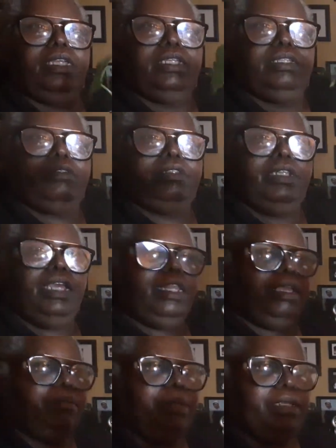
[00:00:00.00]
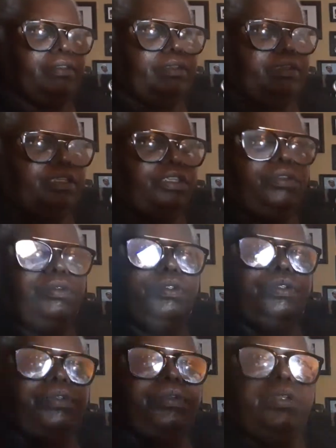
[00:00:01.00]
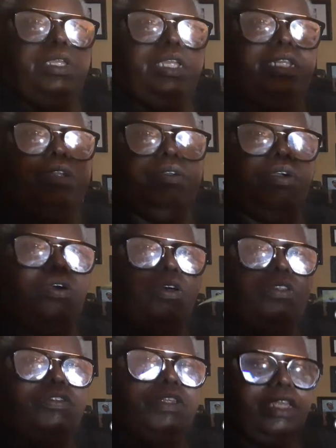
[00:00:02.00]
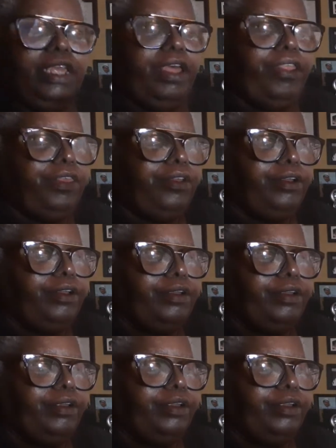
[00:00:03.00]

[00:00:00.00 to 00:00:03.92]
See, now that makes a cute little, they're all together.